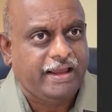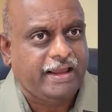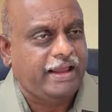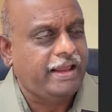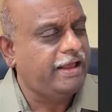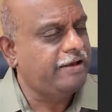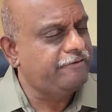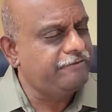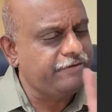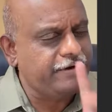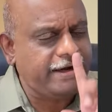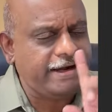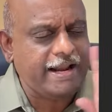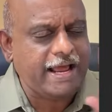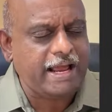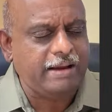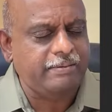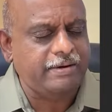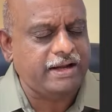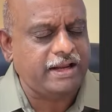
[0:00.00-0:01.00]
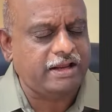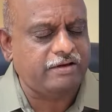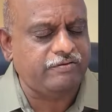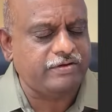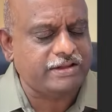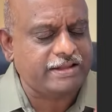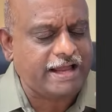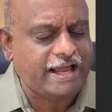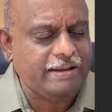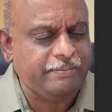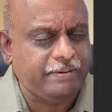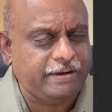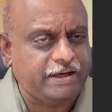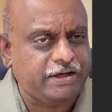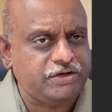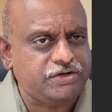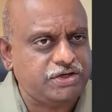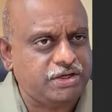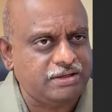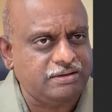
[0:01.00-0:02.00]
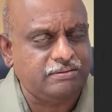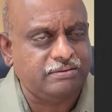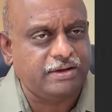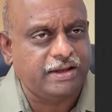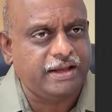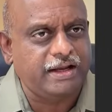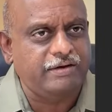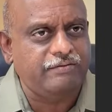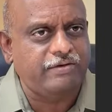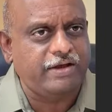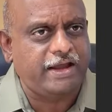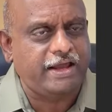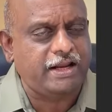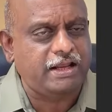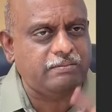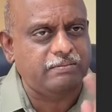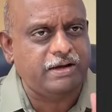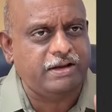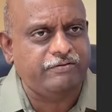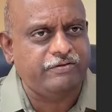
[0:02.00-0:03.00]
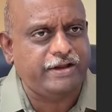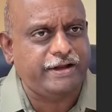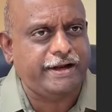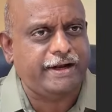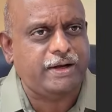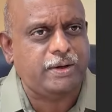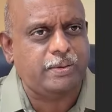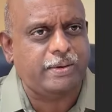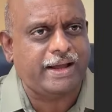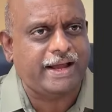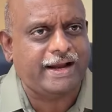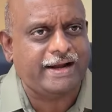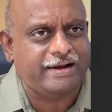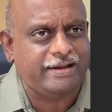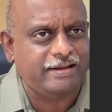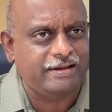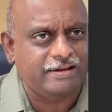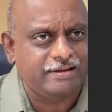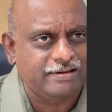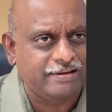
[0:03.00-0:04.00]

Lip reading: Every diabetic with hypertension, invariably we need to add